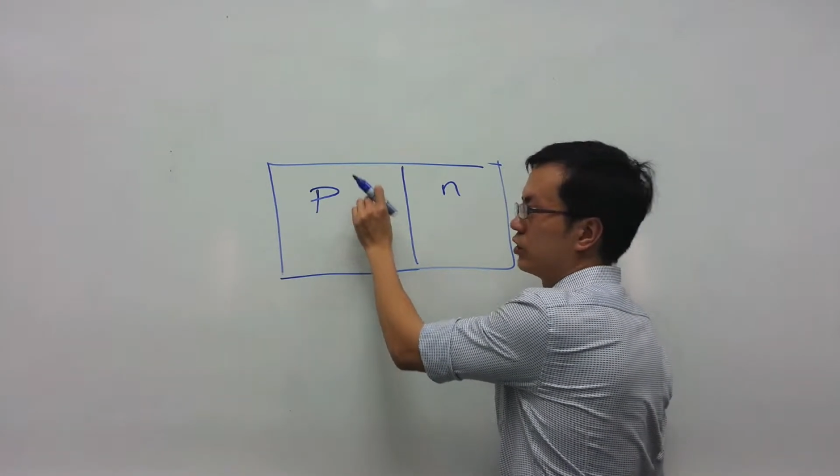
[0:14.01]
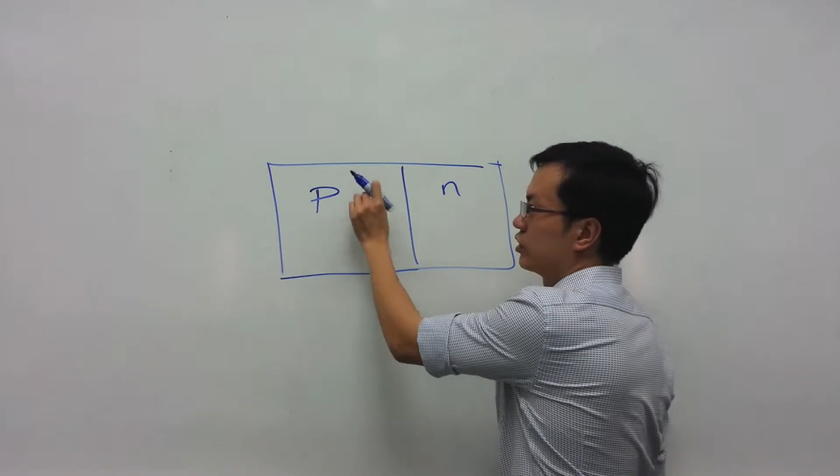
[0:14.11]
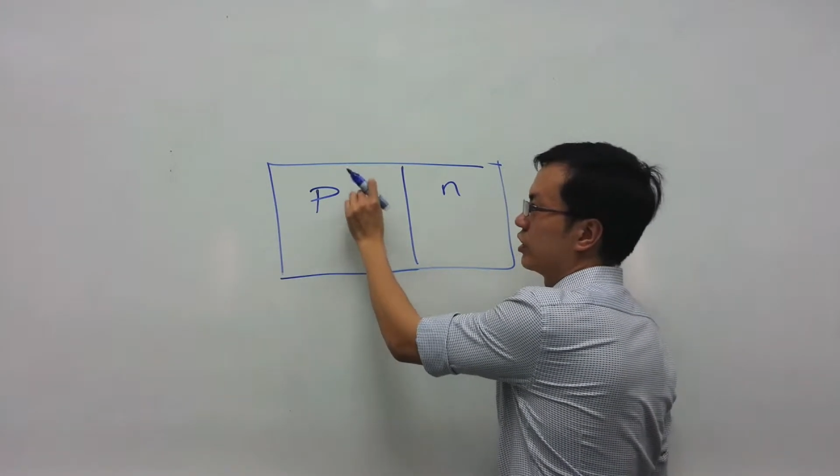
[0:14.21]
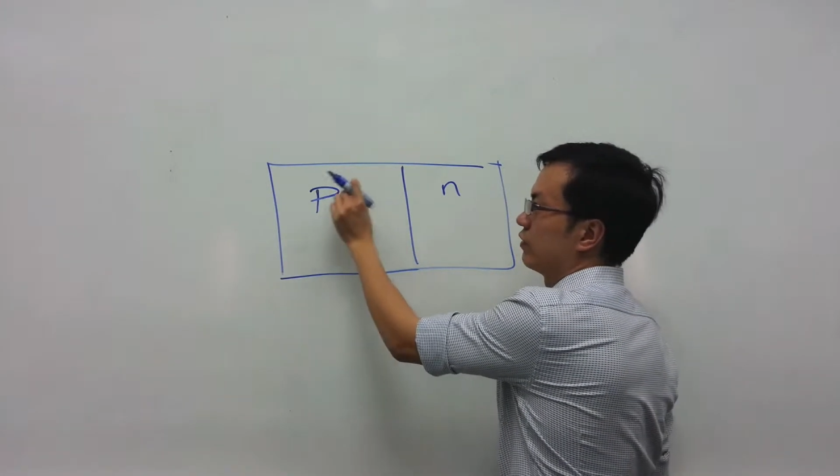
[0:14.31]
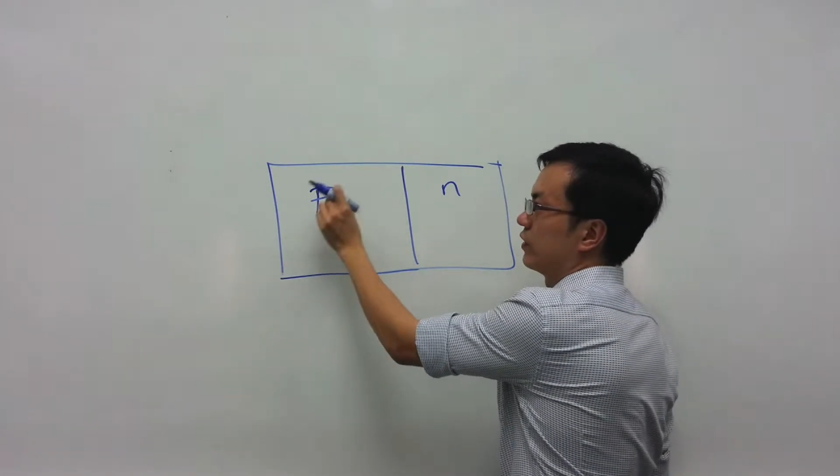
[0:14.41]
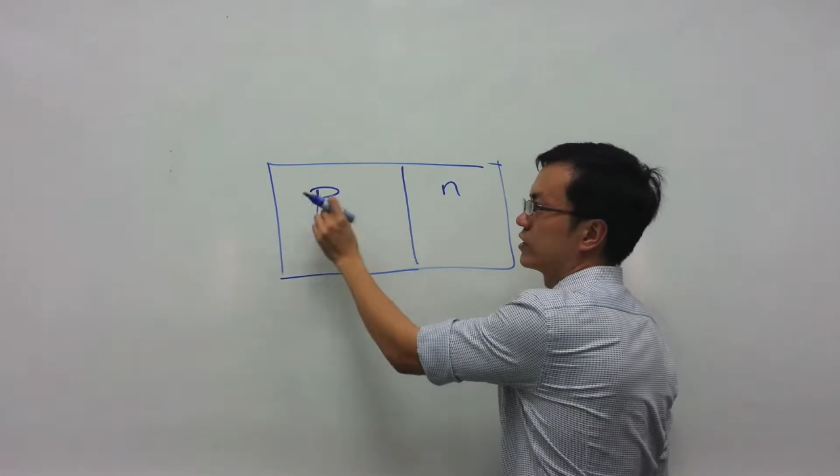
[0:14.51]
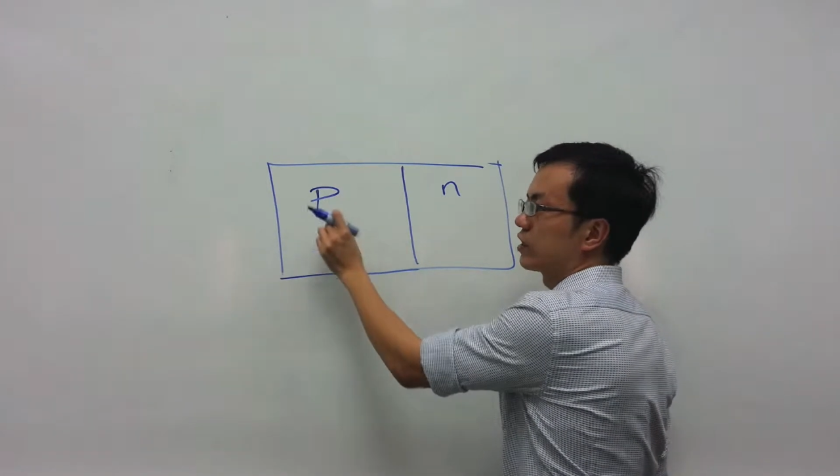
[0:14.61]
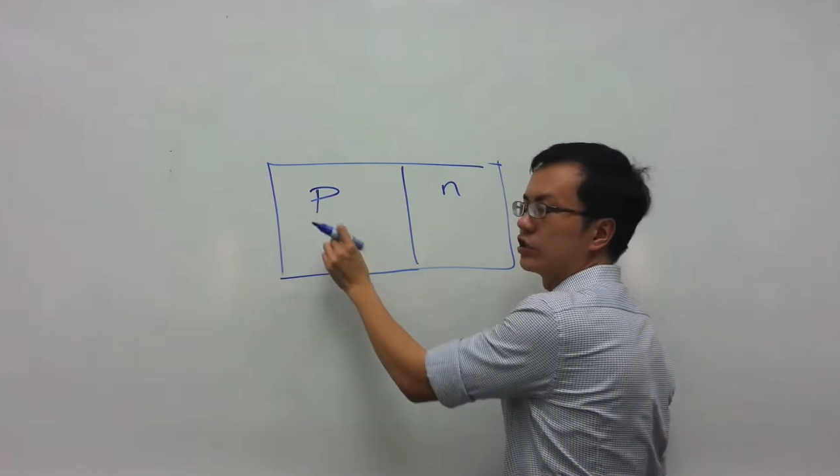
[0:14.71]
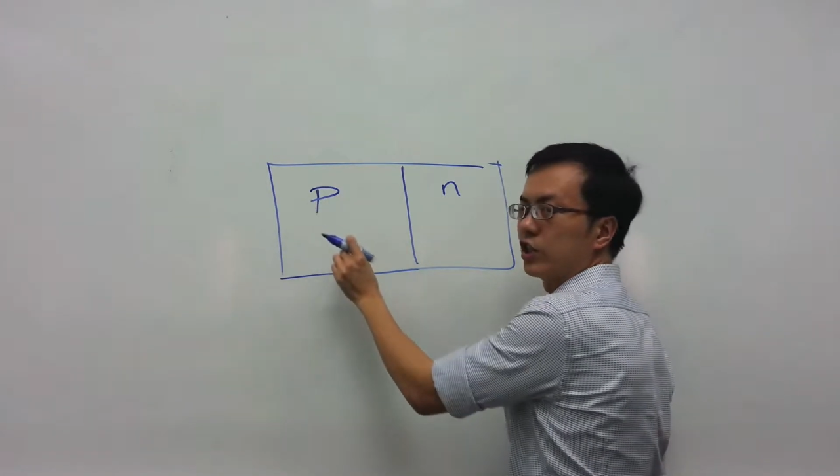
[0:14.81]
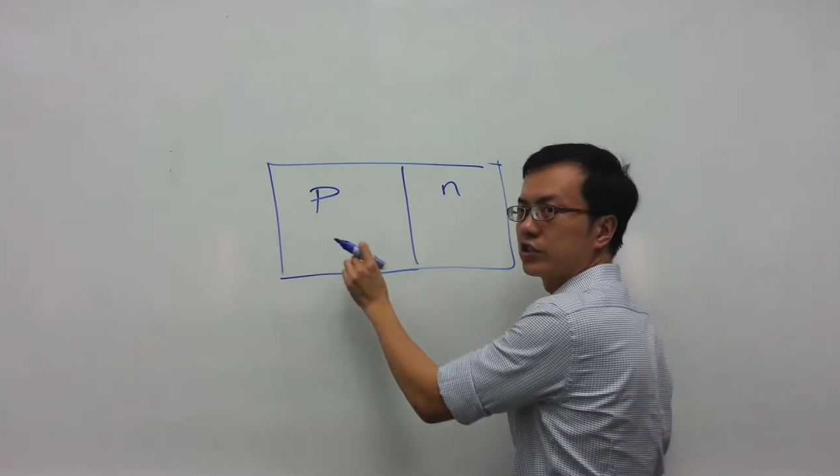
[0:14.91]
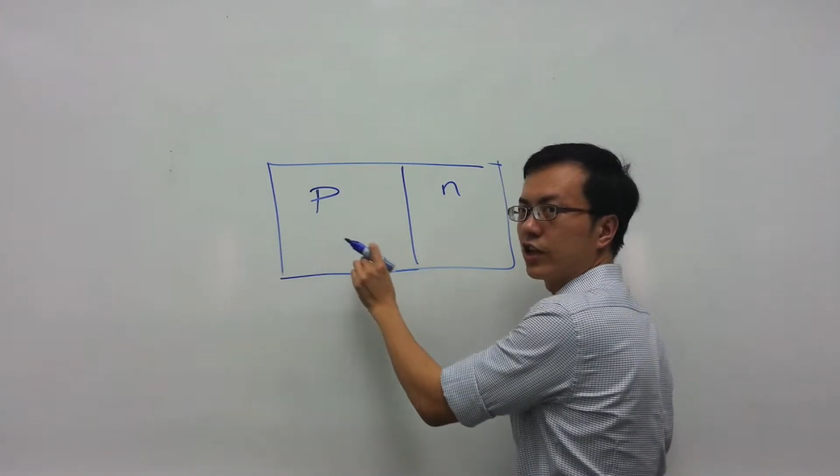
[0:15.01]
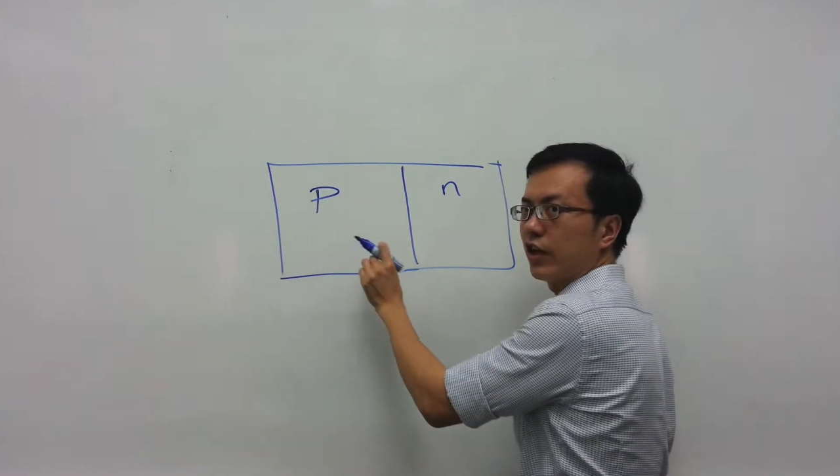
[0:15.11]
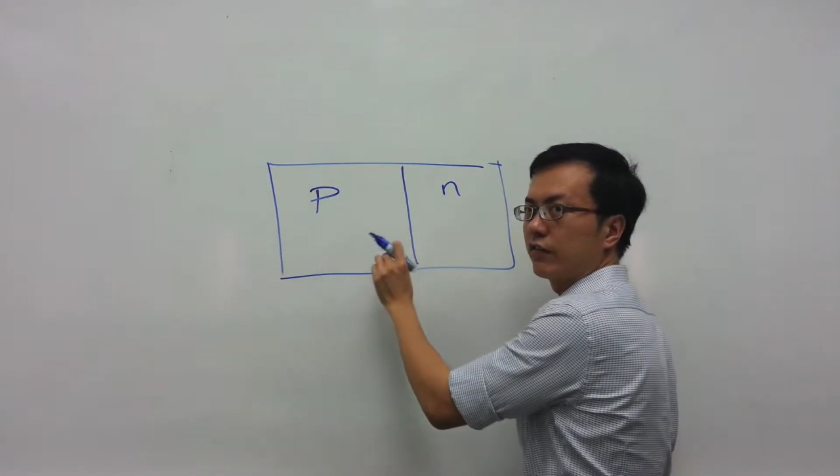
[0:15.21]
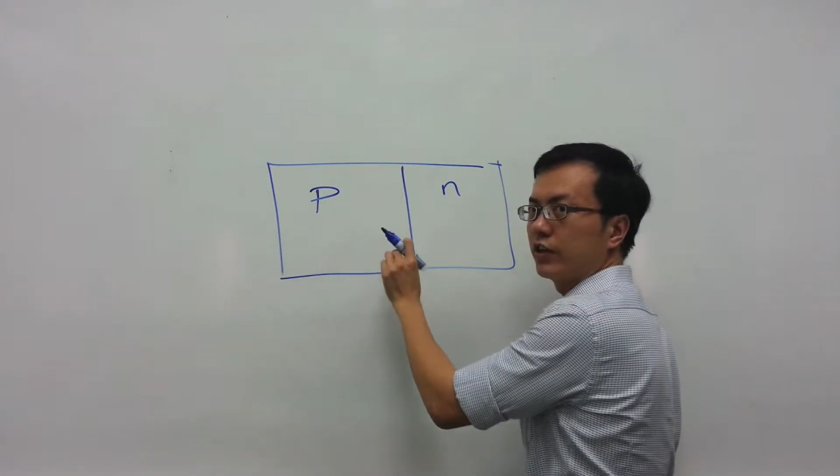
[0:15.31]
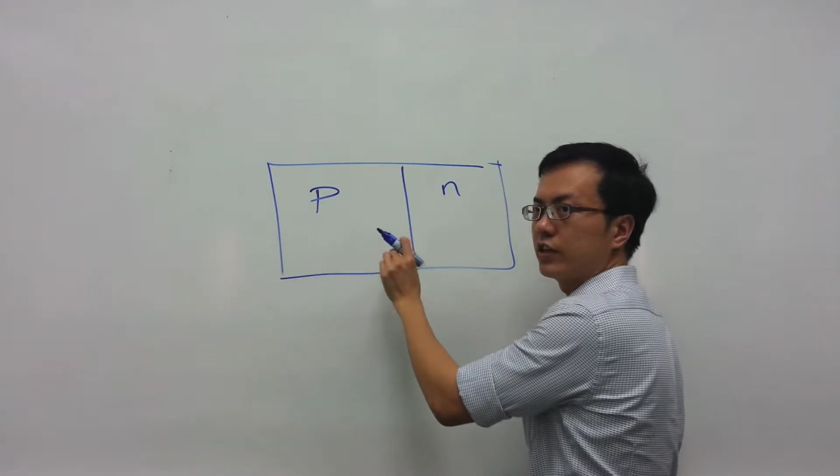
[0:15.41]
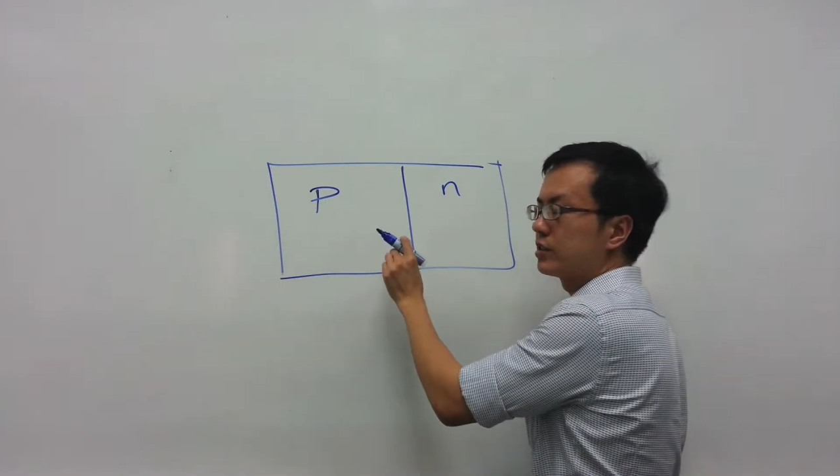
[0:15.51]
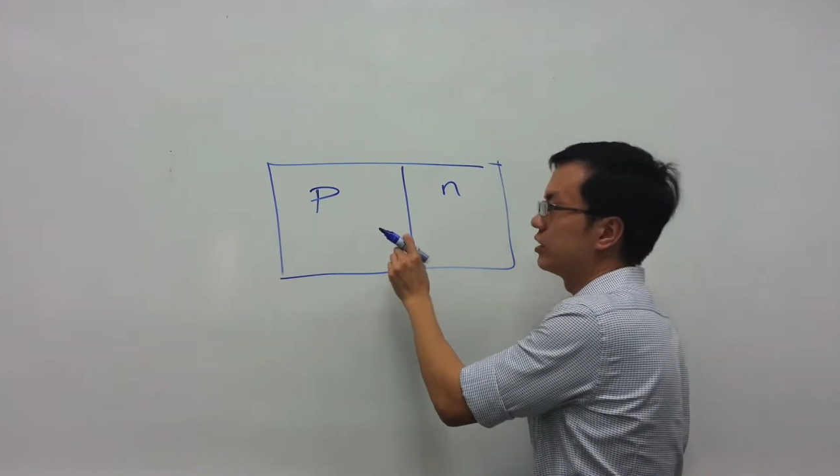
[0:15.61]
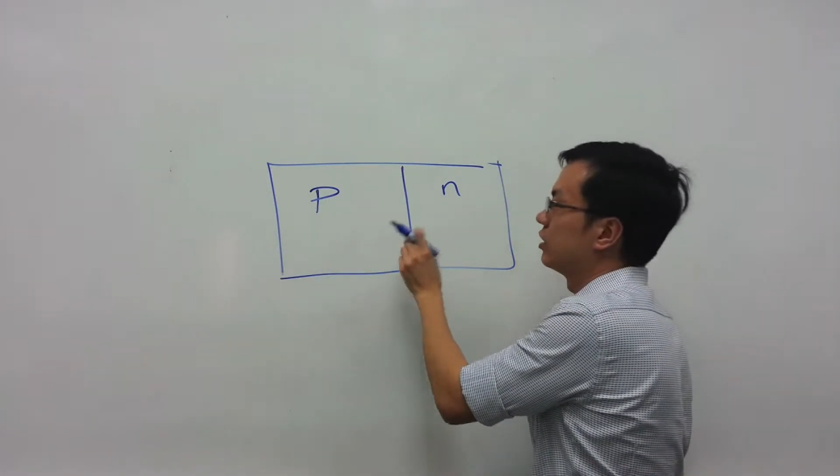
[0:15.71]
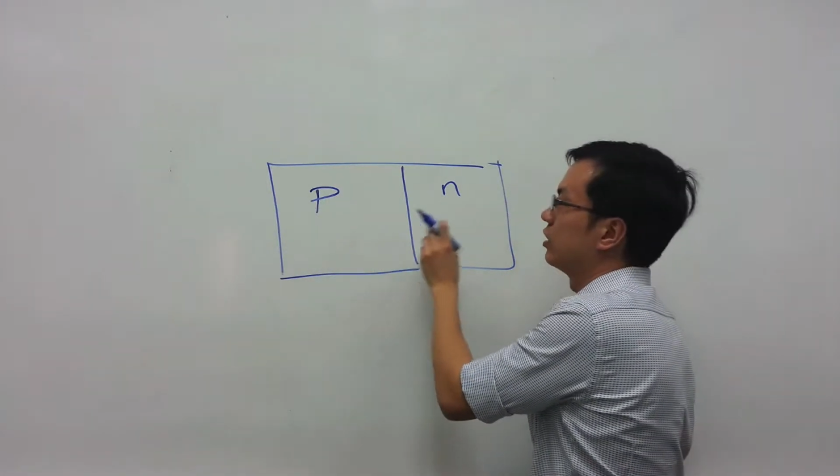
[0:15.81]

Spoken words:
serve as charge carriers,